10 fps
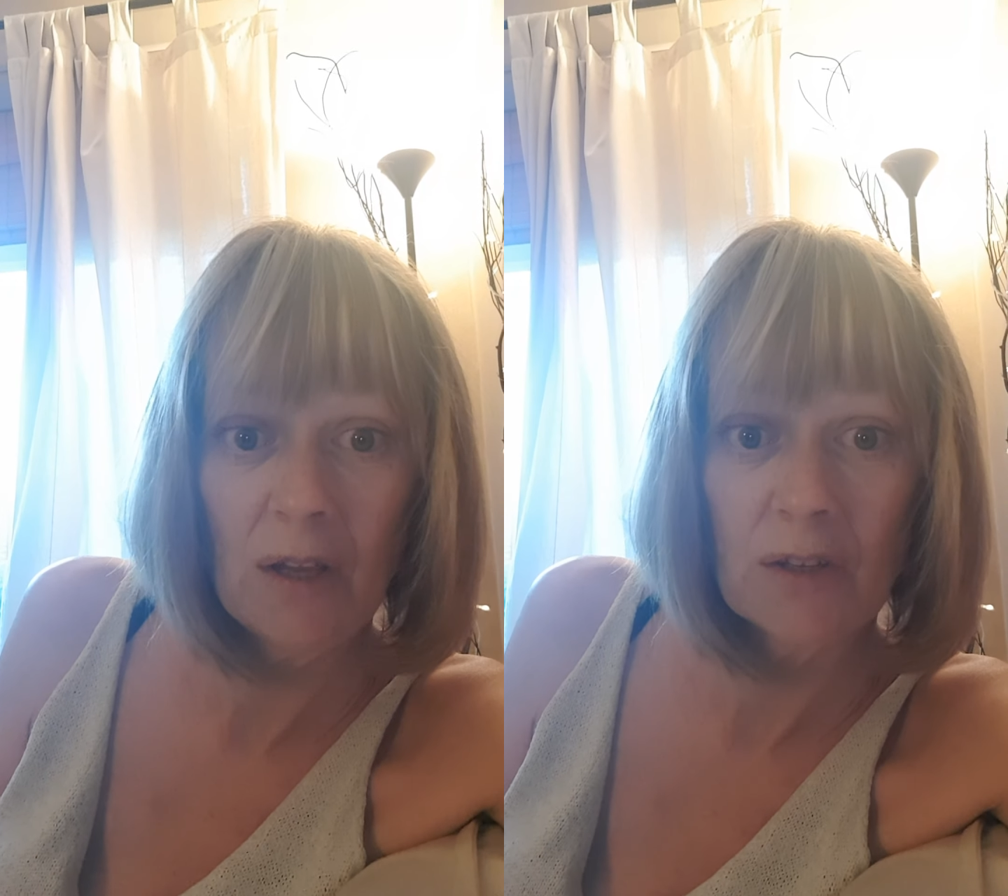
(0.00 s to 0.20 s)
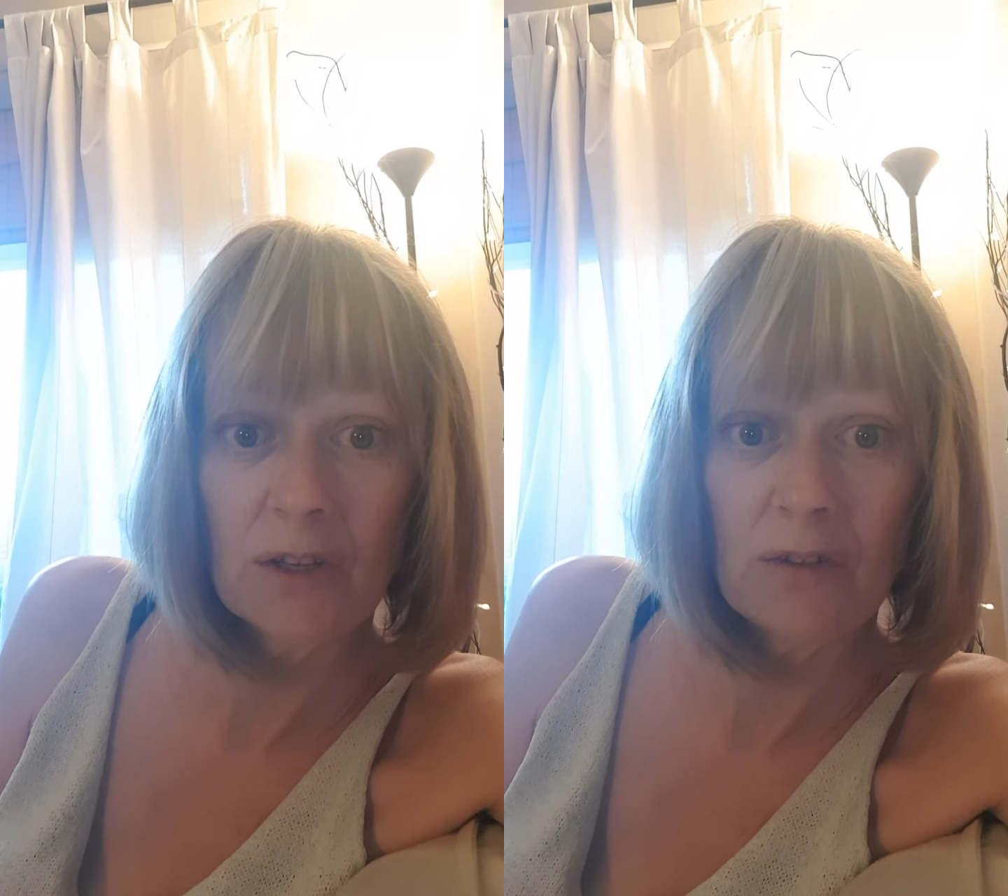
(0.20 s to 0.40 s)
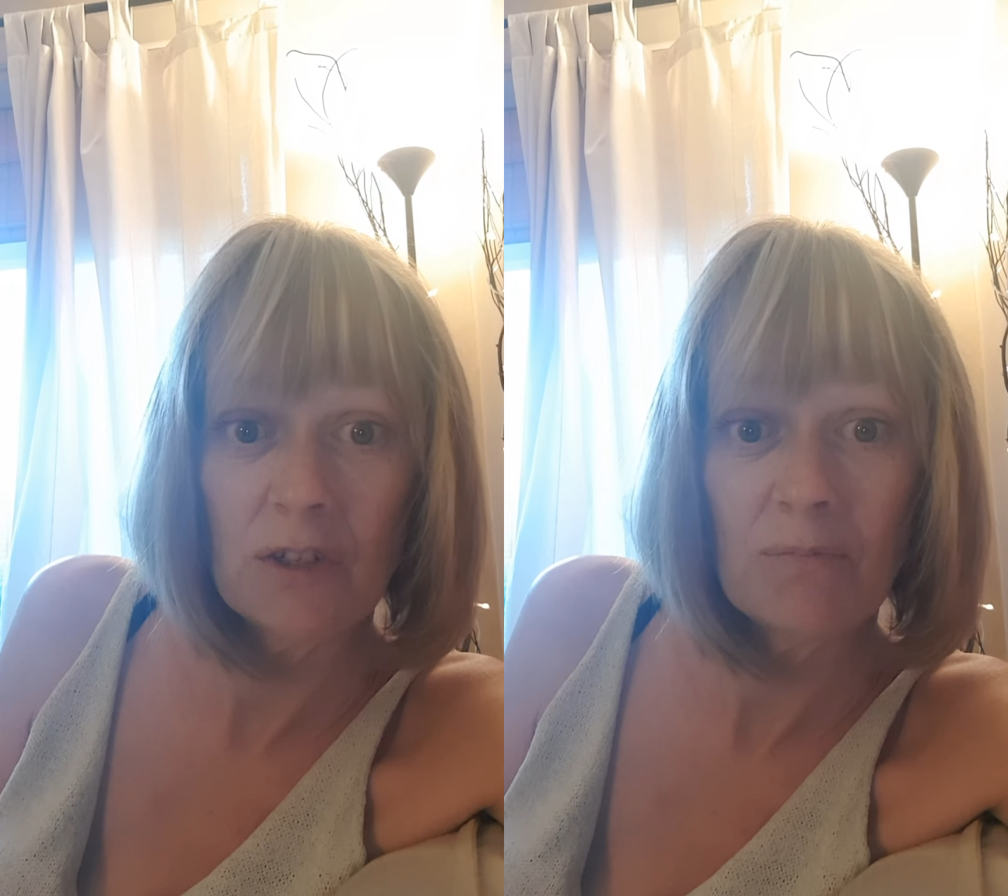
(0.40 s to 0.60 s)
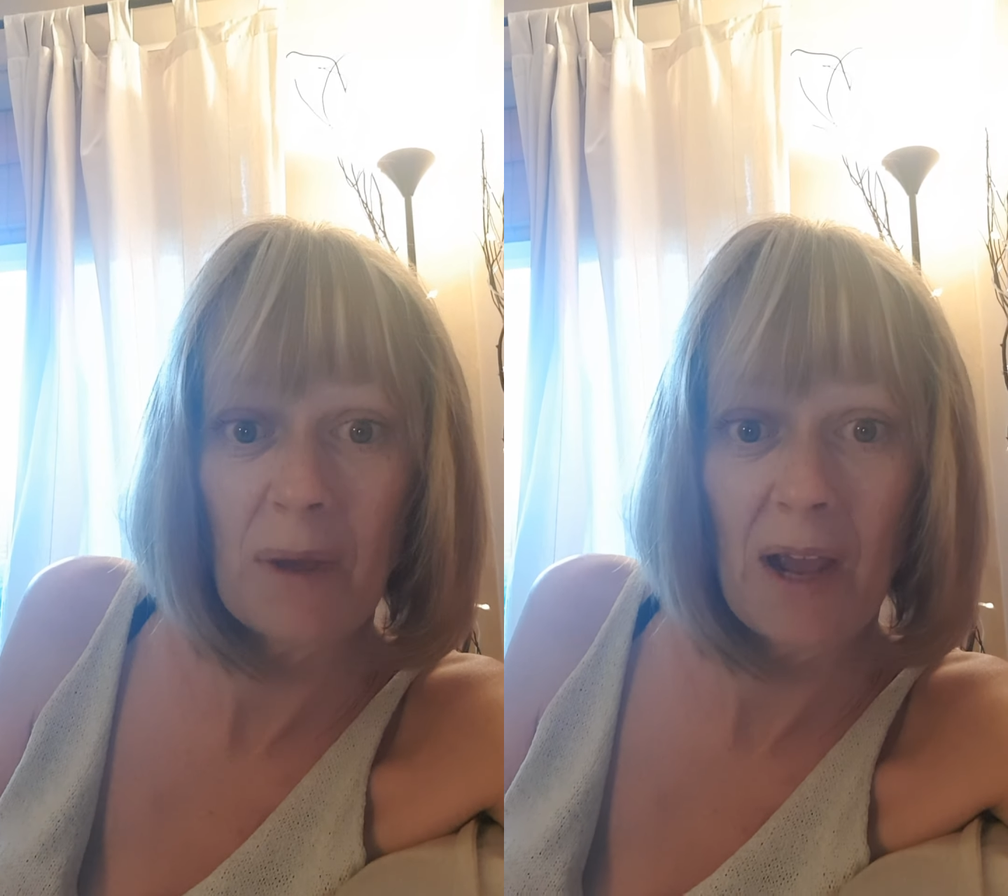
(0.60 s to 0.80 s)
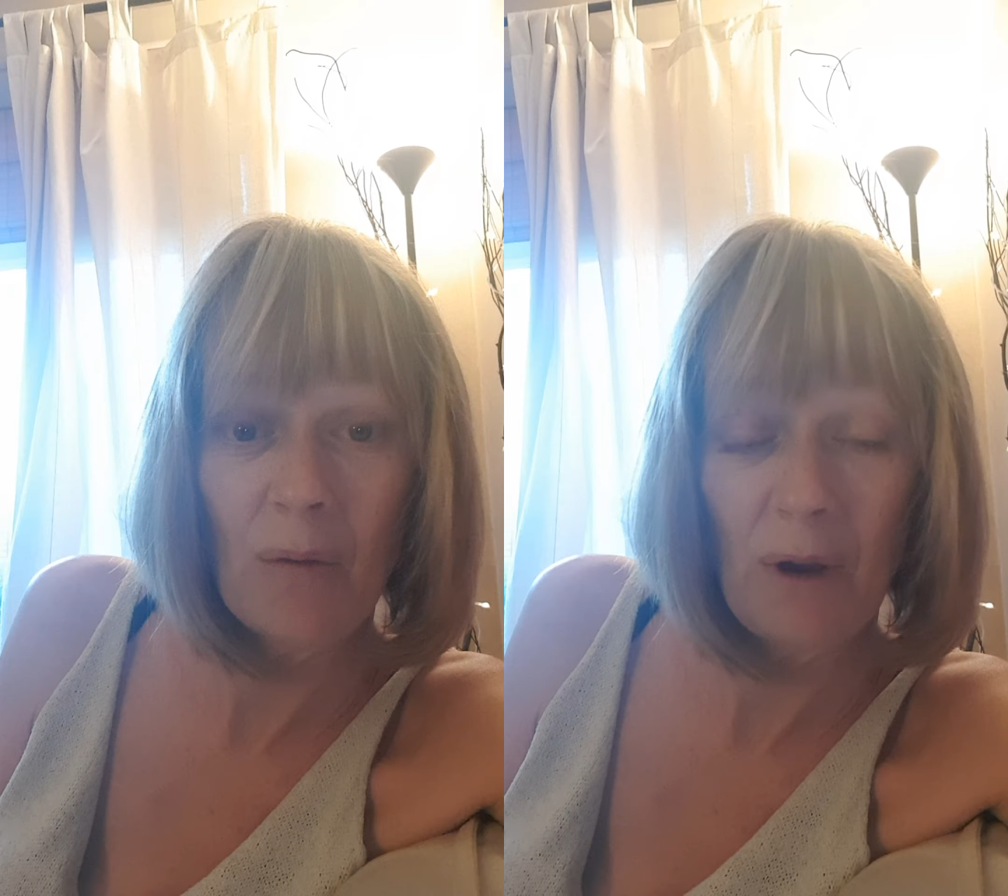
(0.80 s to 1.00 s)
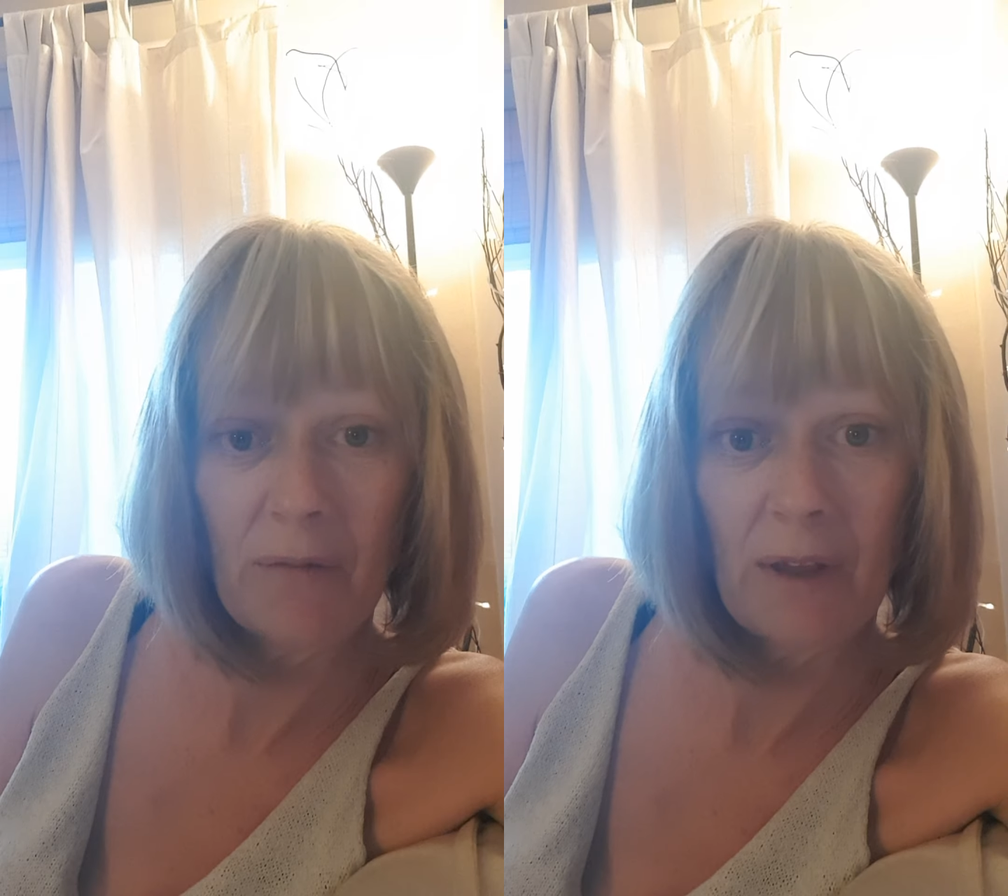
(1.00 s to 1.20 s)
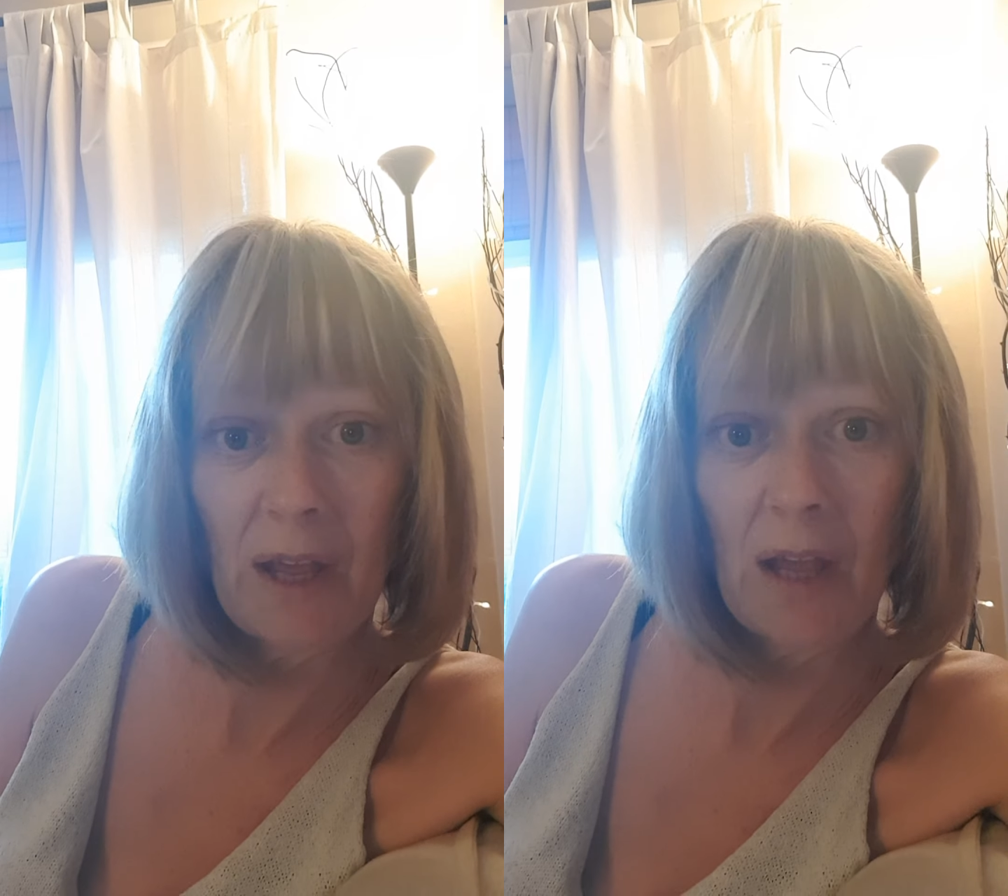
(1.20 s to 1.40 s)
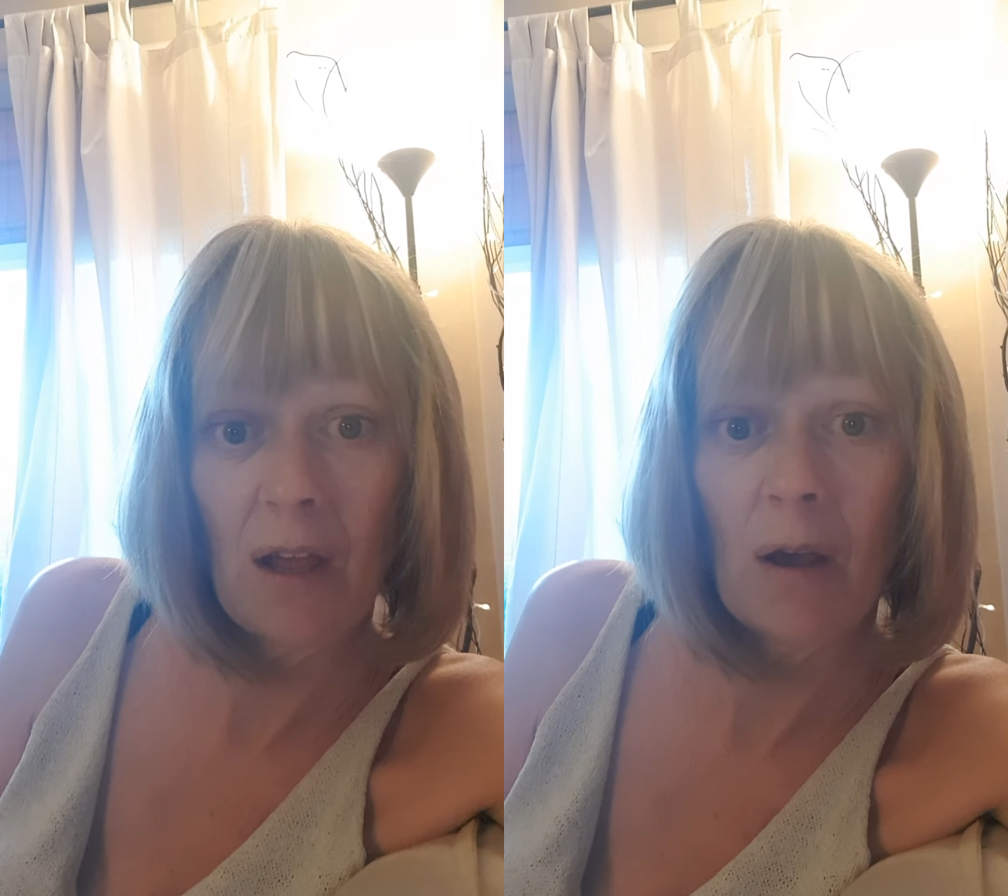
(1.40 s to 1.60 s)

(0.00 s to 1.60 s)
So just bear with it,